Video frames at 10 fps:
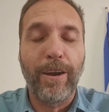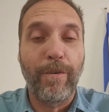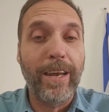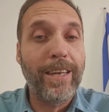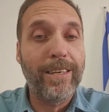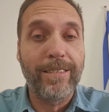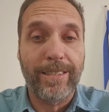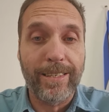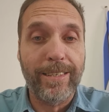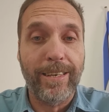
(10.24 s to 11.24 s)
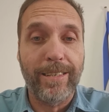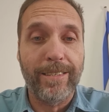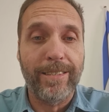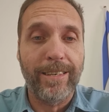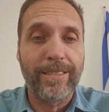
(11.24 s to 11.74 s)
Iranian
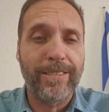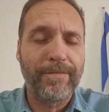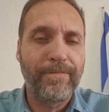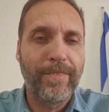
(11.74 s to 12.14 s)
dissident says.